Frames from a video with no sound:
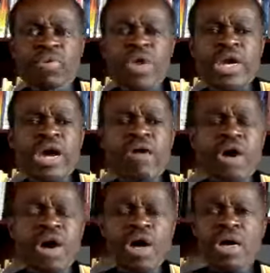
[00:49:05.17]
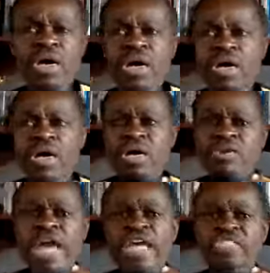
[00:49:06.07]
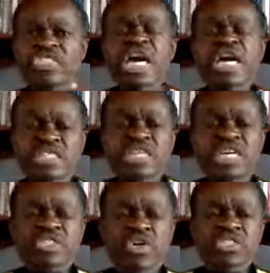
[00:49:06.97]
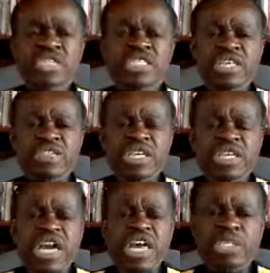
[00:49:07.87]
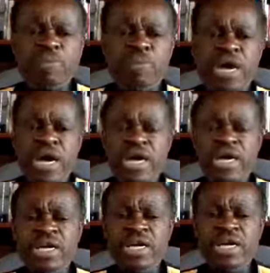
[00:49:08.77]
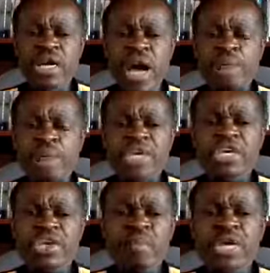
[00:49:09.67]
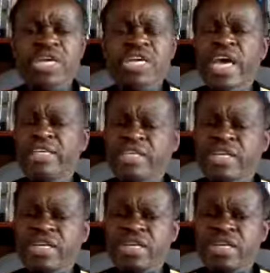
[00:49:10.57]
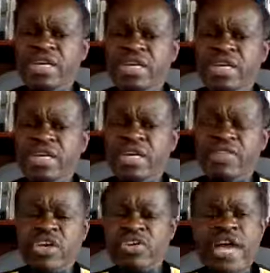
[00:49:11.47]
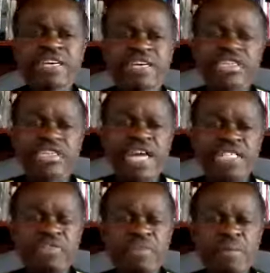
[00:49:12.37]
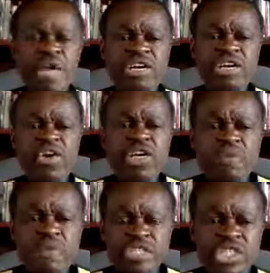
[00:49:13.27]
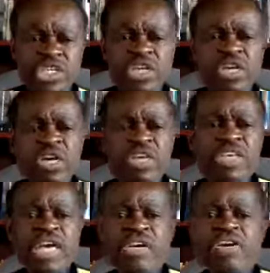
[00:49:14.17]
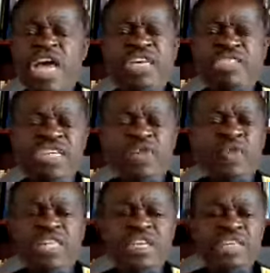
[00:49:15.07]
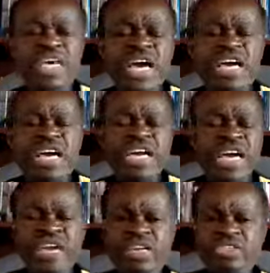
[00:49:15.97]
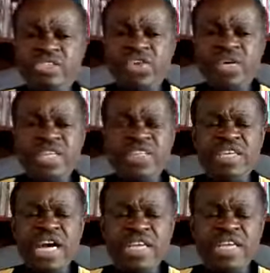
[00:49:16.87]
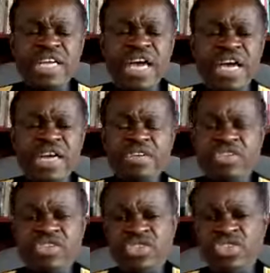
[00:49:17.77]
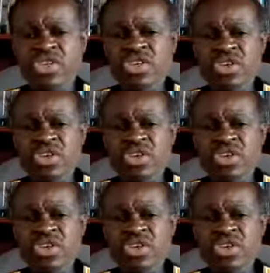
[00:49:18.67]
When our great sons and daughters in the diaspora are being humiliated in the United States of America or in Brazil, they are not asking whether they are Ghanaians or whether they are Guineans